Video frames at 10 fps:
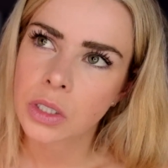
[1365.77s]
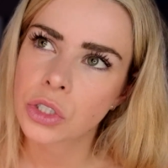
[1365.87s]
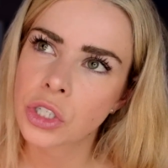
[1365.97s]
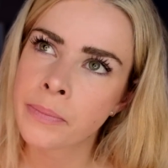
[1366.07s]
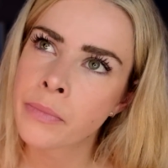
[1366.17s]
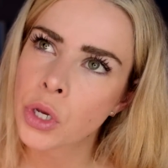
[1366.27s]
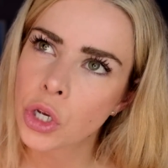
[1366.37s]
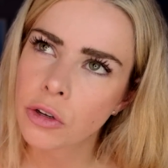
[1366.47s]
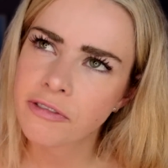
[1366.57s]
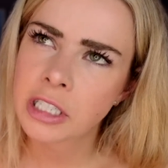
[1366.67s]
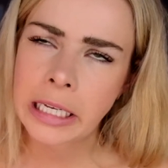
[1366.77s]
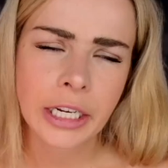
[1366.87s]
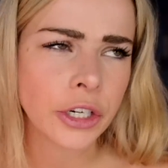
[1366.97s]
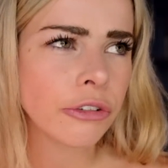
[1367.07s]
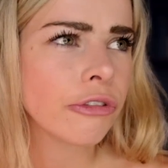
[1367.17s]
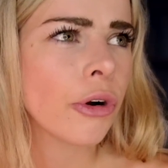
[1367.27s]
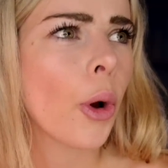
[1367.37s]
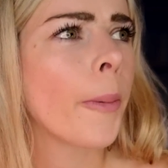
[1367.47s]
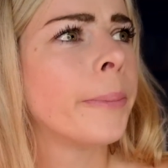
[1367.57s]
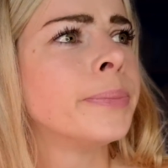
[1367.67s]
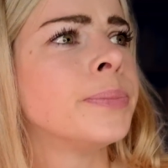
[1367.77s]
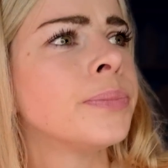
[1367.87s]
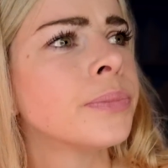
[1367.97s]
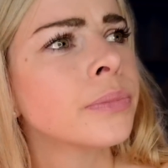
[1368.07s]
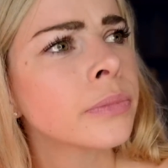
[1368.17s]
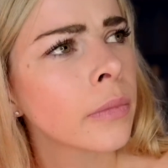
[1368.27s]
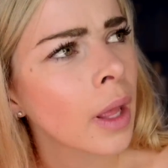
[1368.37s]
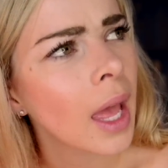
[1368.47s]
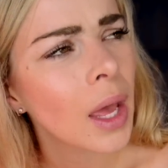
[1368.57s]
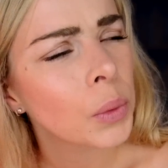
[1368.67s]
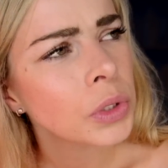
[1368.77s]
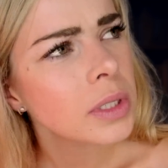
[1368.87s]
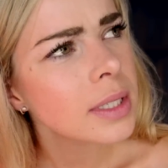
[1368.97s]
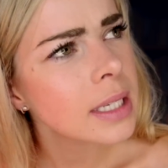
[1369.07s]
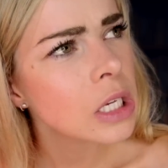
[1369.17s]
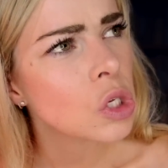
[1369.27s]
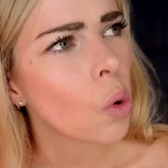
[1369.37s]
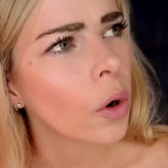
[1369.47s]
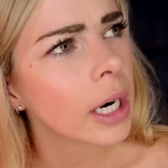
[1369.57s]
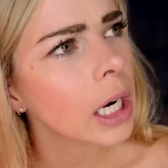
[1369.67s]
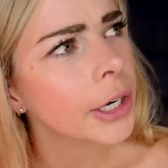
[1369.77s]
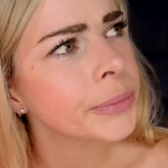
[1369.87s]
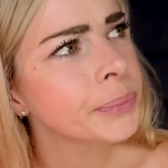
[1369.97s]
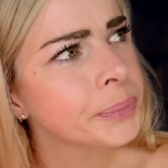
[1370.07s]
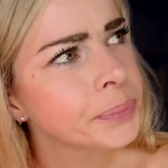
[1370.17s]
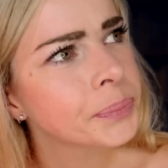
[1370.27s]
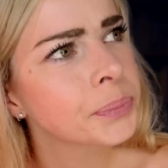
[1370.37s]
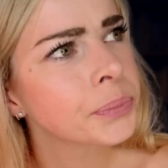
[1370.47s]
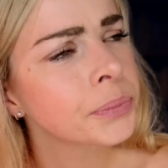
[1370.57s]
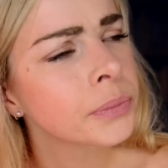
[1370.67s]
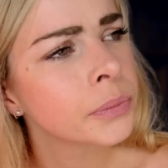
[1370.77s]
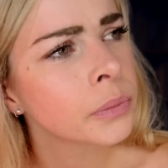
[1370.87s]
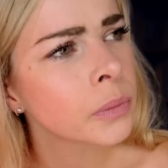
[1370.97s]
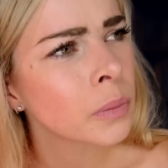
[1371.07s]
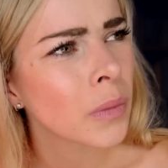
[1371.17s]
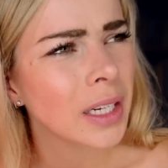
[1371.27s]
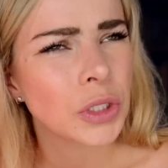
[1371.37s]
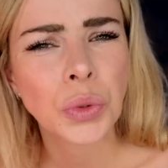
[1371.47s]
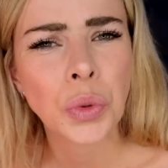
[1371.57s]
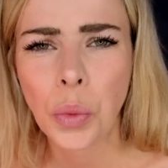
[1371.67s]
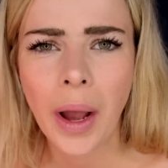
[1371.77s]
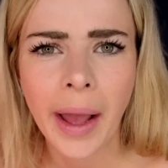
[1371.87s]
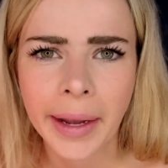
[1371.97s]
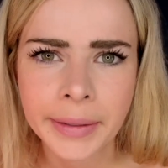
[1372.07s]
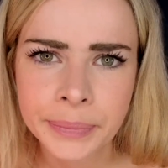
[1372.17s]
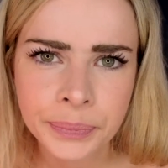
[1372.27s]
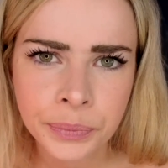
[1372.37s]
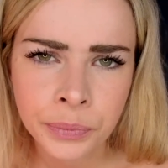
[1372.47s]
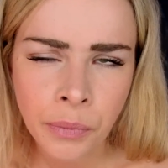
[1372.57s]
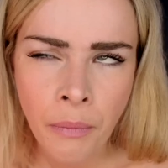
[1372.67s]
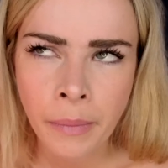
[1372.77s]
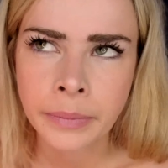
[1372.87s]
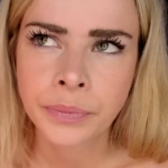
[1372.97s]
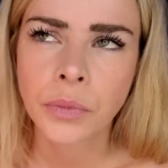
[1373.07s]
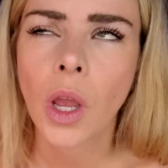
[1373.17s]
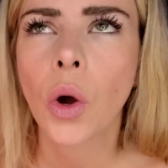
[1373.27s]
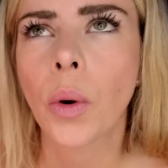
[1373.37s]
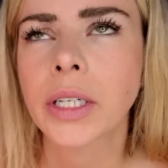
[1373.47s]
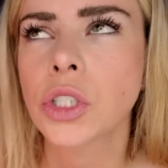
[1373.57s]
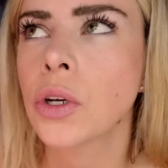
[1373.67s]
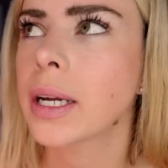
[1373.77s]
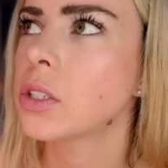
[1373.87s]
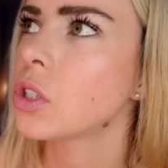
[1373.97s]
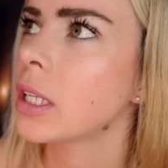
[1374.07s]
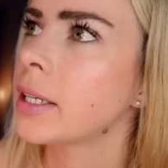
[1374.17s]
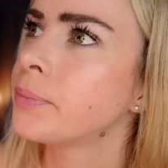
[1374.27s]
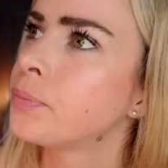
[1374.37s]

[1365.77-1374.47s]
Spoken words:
She moved here from, I want to say York. I don't know why. Oh, I do actually.